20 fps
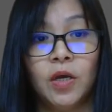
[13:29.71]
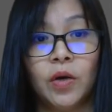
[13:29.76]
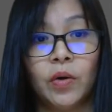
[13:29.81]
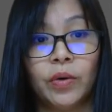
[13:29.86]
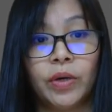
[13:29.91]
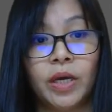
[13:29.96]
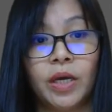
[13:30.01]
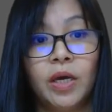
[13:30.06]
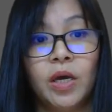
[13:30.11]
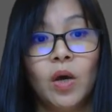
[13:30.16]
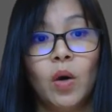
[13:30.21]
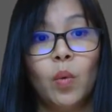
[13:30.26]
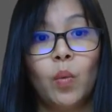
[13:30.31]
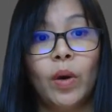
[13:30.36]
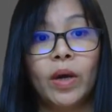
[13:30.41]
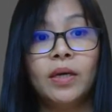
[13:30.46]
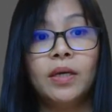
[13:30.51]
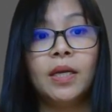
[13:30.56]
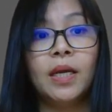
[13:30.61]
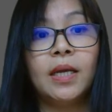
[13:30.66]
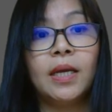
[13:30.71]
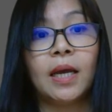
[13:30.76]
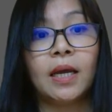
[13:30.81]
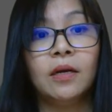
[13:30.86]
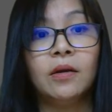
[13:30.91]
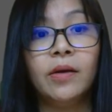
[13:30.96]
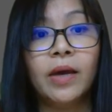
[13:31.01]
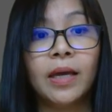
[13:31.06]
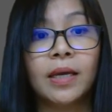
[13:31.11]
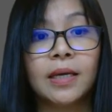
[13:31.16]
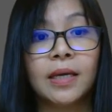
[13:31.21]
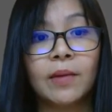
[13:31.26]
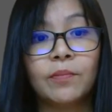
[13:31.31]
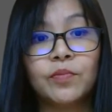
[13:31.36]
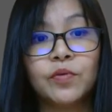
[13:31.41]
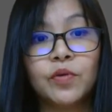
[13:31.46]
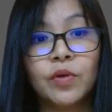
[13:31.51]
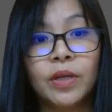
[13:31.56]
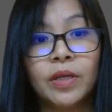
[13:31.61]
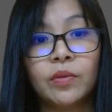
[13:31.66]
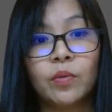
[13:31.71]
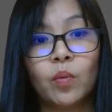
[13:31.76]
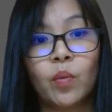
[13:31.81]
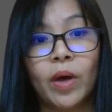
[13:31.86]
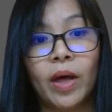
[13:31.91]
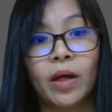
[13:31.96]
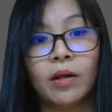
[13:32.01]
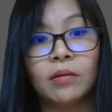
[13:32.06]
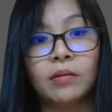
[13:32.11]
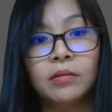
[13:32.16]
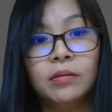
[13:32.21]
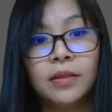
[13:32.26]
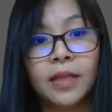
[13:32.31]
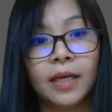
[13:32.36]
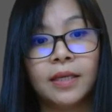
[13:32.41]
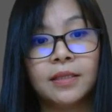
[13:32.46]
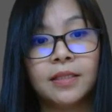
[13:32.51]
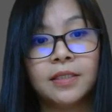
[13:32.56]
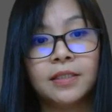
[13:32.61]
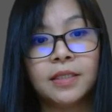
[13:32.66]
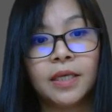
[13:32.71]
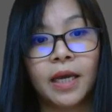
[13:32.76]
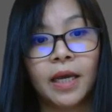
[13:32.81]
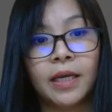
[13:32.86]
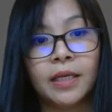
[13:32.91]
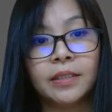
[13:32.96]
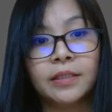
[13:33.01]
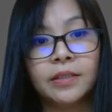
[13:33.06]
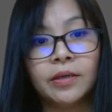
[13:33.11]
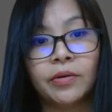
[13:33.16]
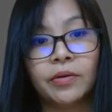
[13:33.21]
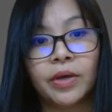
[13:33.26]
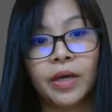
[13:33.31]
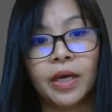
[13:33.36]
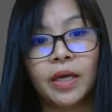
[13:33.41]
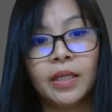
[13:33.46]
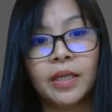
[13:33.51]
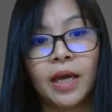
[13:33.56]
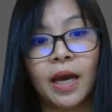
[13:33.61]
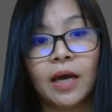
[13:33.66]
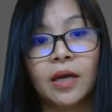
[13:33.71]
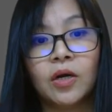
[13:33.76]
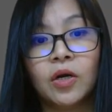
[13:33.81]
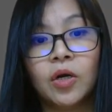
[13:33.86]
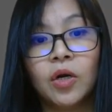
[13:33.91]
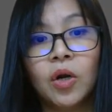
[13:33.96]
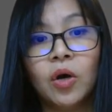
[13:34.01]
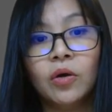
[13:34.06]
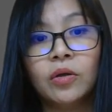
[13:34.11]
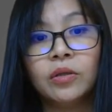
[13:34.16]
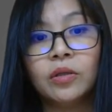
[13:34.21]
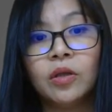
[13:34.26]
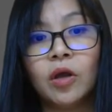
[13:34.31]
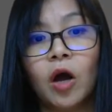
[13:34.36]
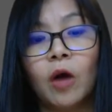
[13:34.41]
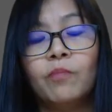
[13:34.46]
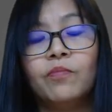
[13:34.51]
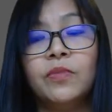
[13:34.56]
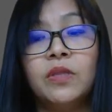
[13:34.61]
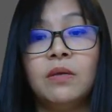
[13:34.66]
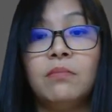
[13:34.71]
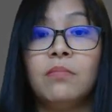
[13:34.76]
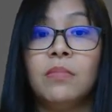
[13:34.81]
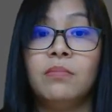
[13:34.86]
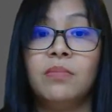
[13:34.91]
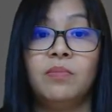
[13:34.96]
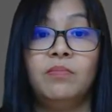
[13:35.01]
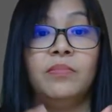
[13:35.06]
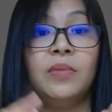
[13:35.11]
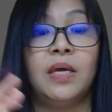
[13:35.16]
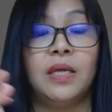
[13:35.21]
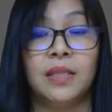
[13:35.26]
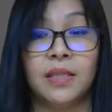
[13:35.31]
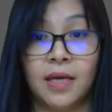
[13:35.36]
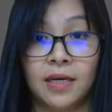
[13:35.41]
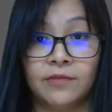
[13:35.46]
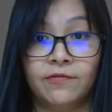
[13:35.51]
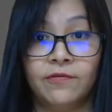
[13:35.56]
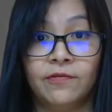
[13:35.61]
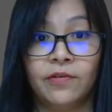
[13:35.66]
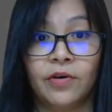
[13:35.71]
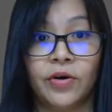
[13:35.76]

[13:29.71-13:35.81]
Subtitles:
Okay, when they cannot encapsulate well, like this case, okay, they are not optimum enough.